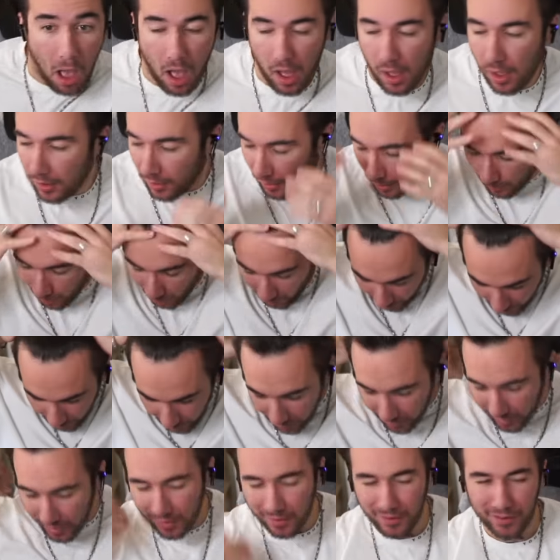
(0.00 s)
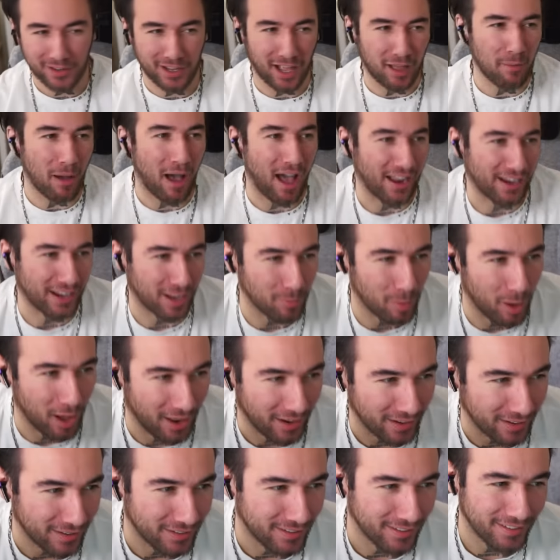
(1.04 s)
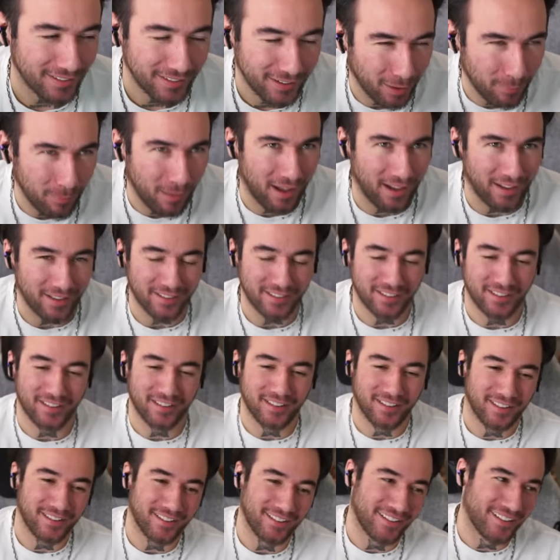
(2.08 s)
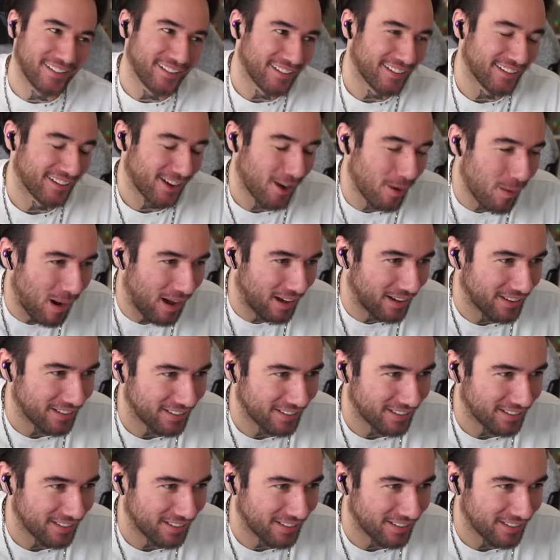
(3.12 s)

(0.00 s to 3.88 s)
Come on. Come on. Come on, come on. Come on. Come on.